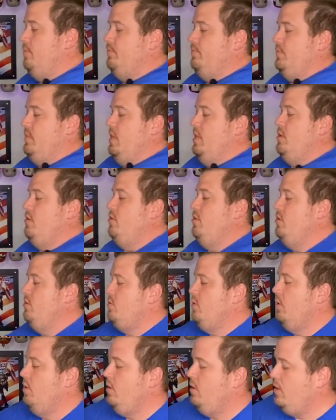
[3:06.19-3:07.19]
As
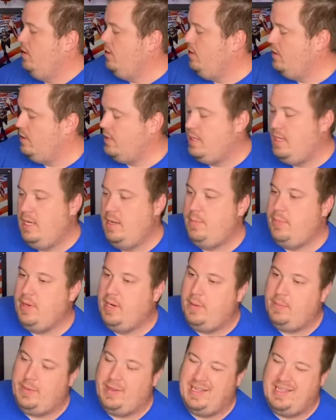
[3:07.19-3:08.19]
usual, I'm gonna keep it
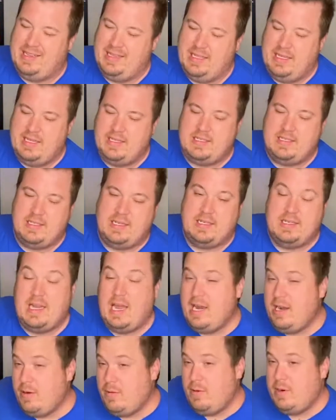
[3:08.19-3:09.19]
up like this because I
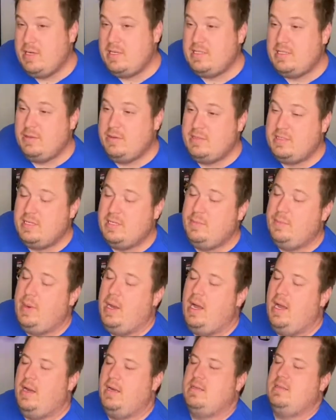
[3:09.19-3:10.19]
don't wanna see what's in the
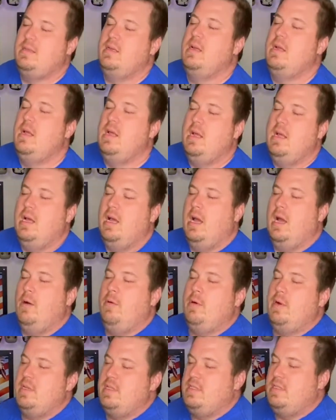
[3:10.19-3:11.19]
box. I
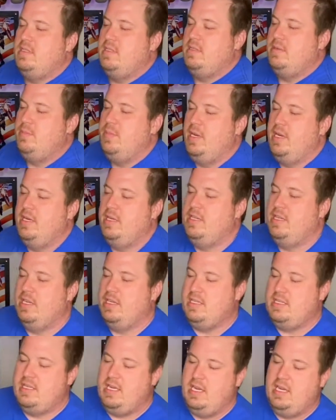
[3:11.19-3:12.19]
wanna be
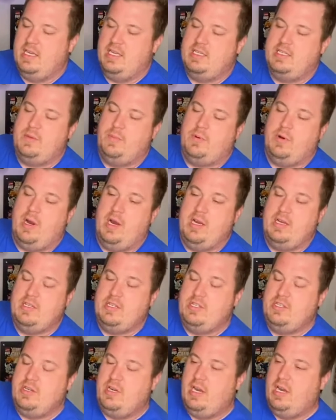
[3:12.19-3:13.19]
just as surprised
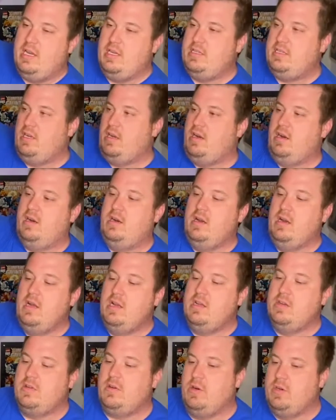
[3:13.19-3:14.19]
as you guys are.
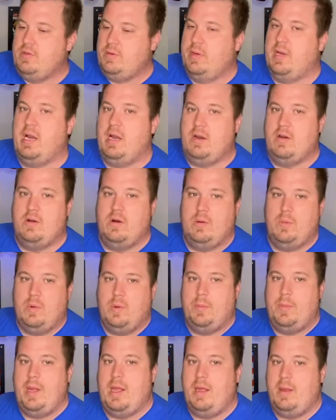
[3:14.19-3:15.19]
Of course, we got our normal
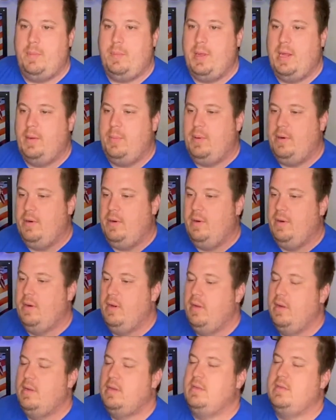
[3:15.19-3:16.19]
BAM paper.
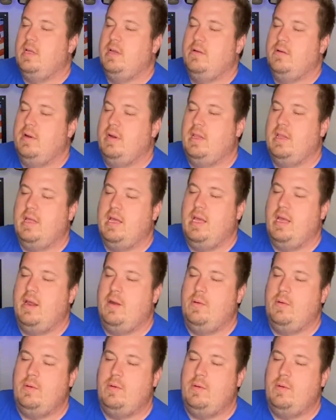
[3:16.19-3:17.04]
Let's get rid of that.